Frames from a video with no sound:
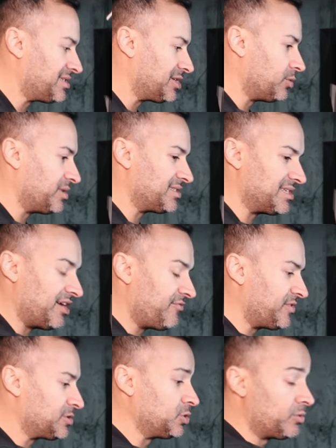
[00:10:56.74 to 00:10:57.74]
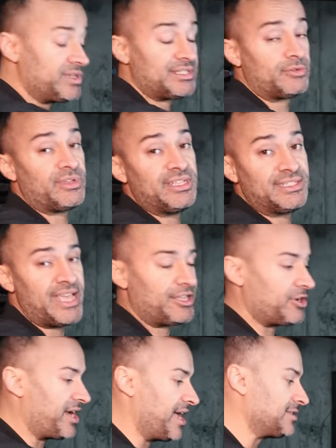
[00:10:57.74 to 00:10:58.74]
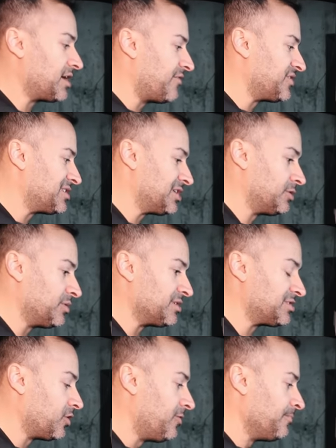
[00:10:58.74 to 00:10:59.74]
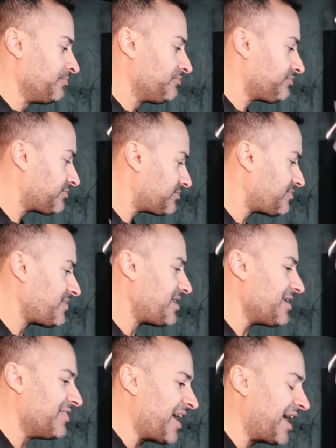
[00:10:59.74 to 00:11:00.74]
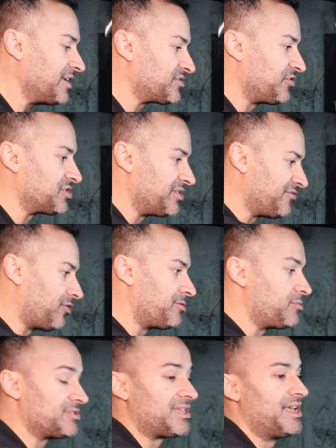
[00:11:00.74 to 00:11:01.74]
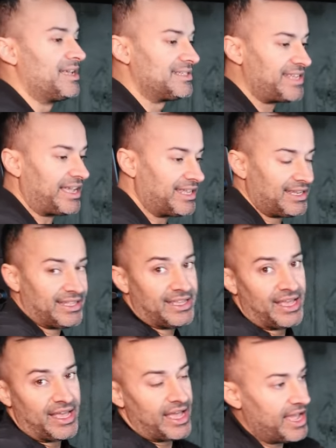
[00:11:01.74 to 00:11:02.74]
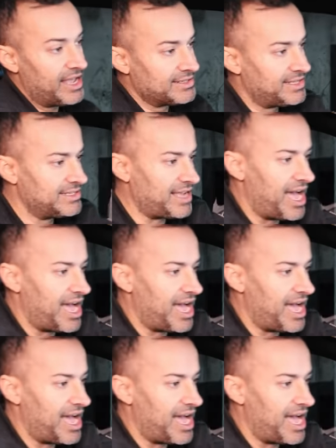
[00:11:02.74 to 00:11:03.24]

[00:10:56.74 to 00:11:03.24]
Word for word: the steering wheel itself. There's no reason to really take your hands off the steering wheel. So that is first and foremost. Secondly is this